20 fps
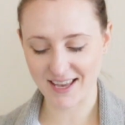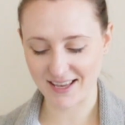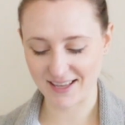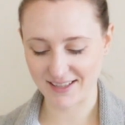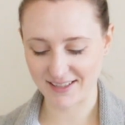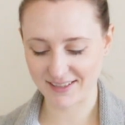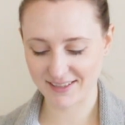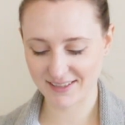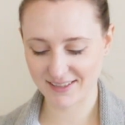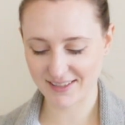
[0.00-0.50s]

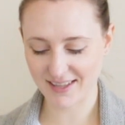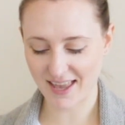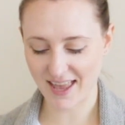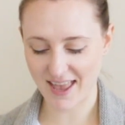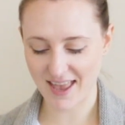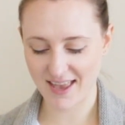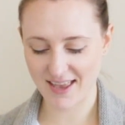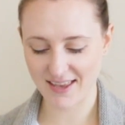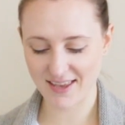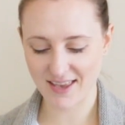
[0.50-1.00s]
is
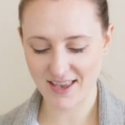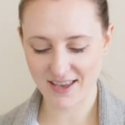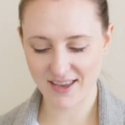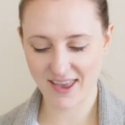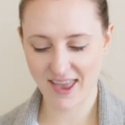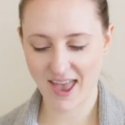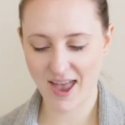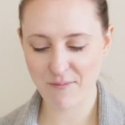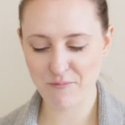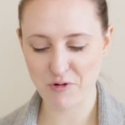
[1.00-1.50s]
a
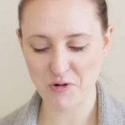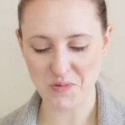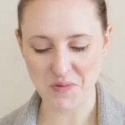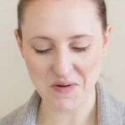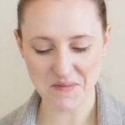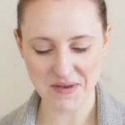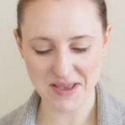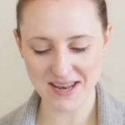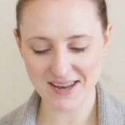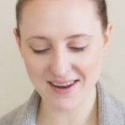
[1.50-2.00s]
camera
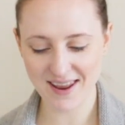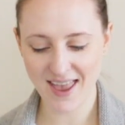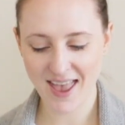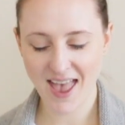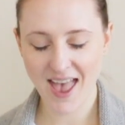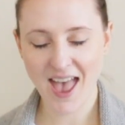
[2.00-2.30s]
woman,